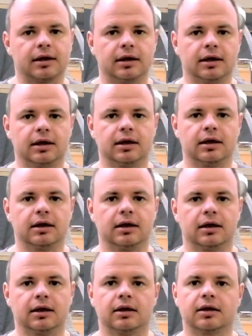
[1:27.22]

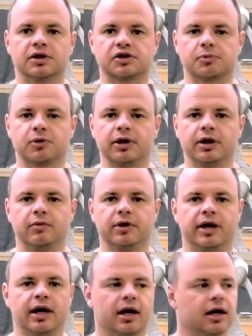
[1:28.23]
in the spring
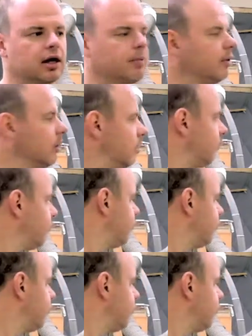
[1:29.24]
we had a couple of